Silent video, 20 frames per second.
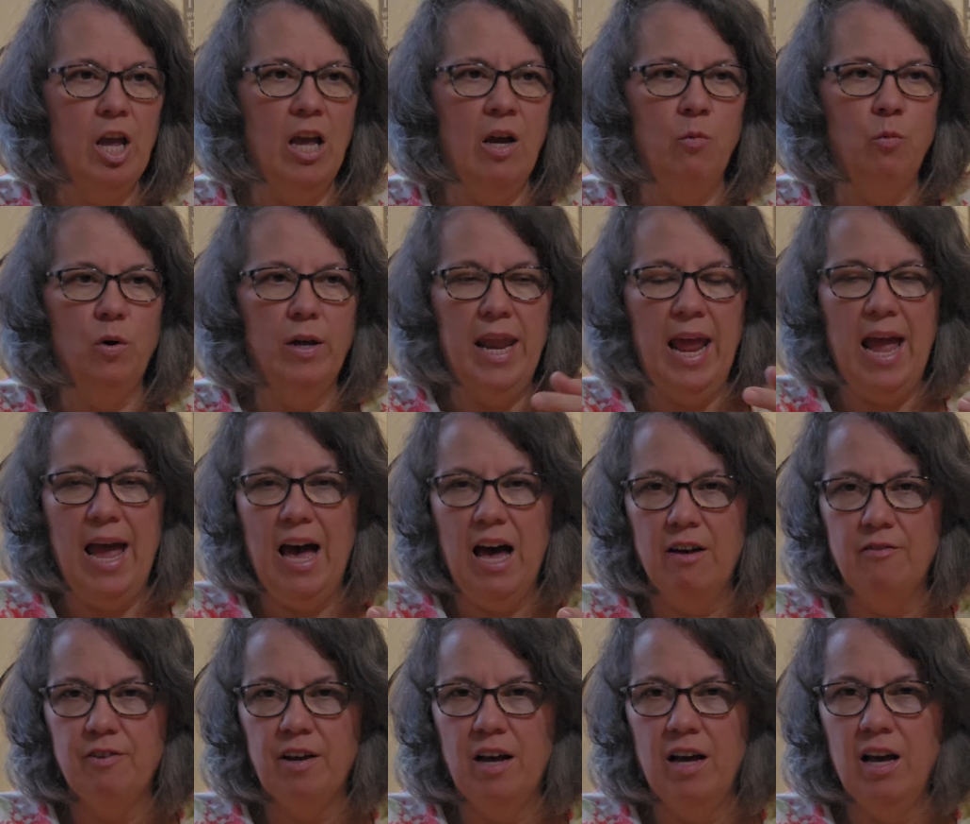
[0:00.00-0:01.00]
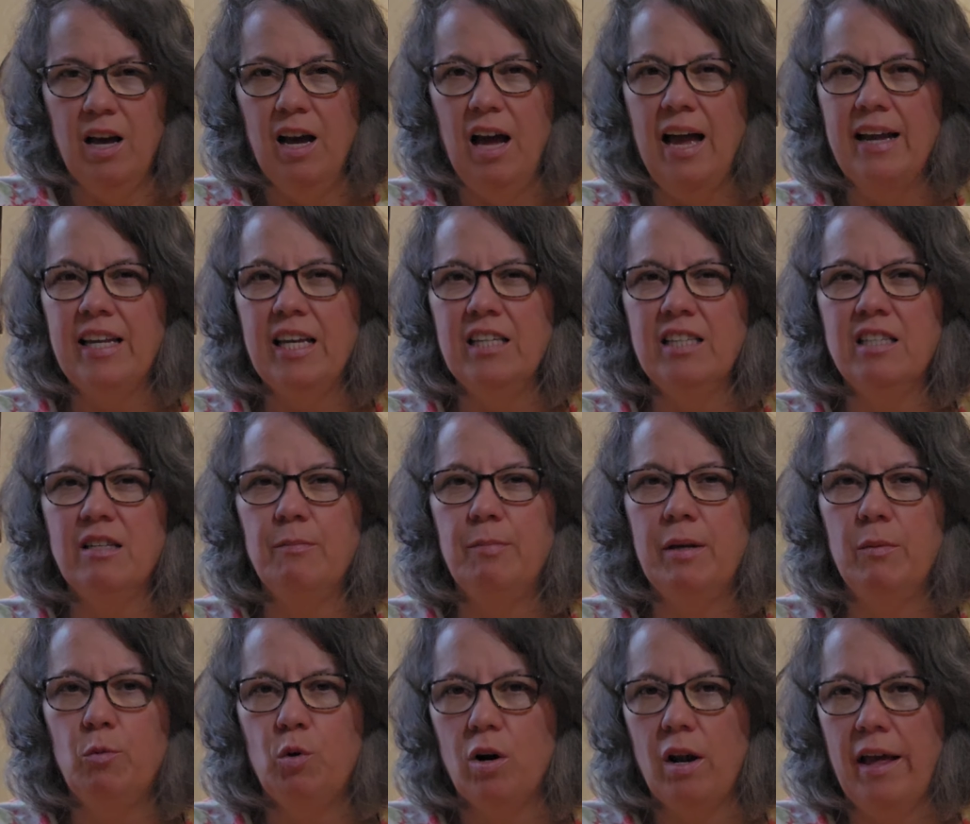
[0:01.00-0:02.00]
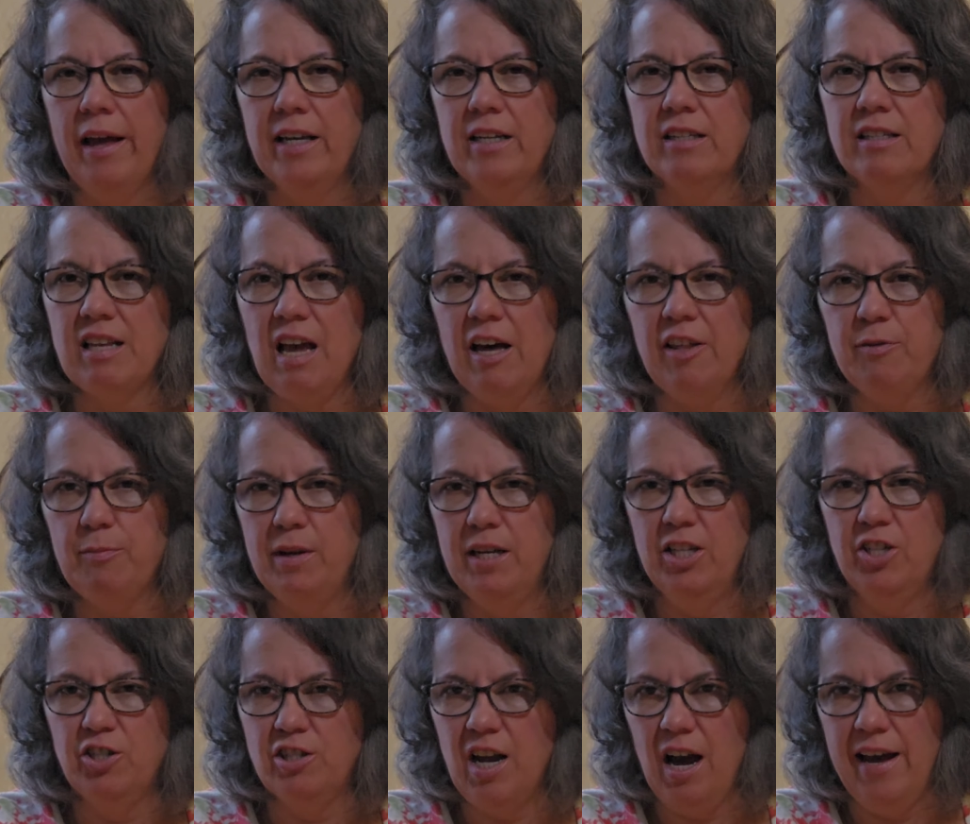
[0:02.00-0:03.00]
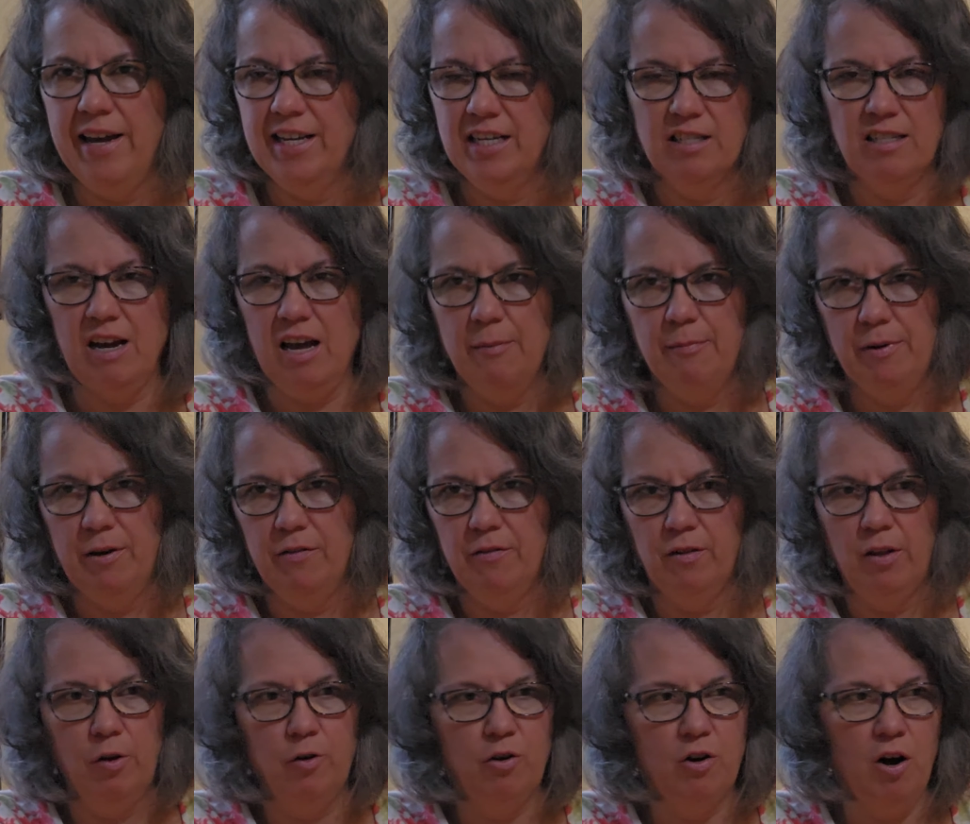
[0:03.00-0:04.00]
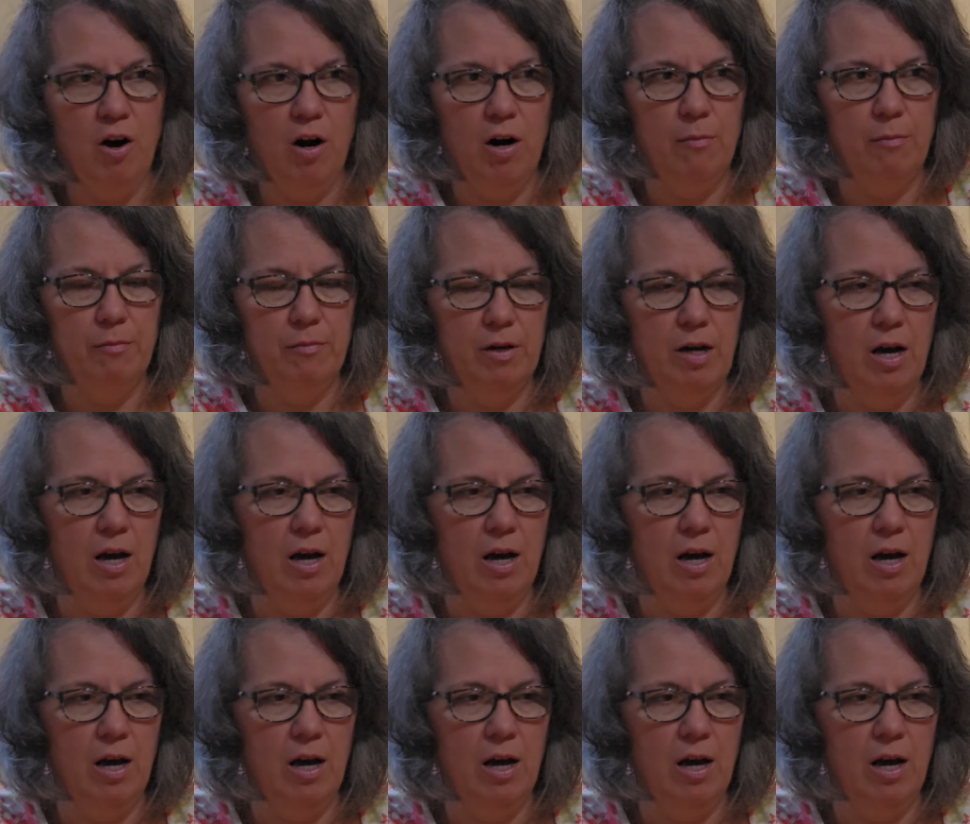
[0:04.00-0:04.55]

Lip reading: would have, I guess it'd be more like South Beach diet type of low carb.